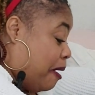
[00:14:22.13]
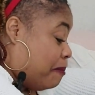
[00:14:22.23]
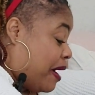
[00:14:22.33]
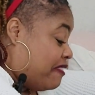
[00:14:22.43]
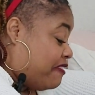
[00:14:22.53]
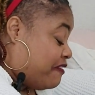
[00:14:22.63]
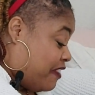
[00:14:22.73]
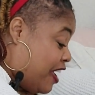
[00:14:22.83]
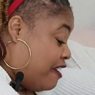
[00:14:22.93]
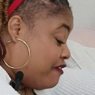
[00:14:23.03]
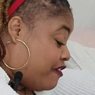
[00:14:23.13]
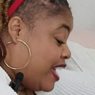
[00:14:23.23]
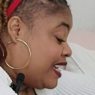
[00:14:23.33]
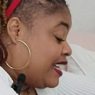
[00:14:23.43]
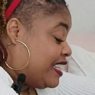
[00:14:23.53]
My
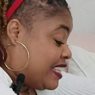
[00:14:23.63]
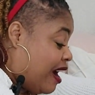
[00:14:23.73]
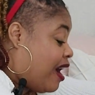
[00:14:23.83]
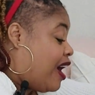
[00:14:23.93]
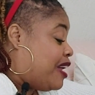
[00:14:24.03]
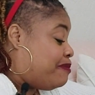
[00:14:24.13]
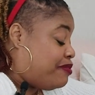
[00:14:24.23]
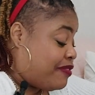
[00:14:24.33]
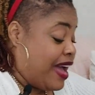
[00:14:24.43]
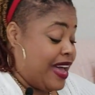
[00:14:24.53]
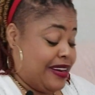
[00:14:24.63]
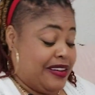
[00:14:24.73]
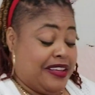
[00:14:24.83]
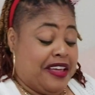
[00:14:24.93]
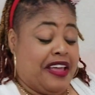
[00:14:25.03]
favorite yarn brand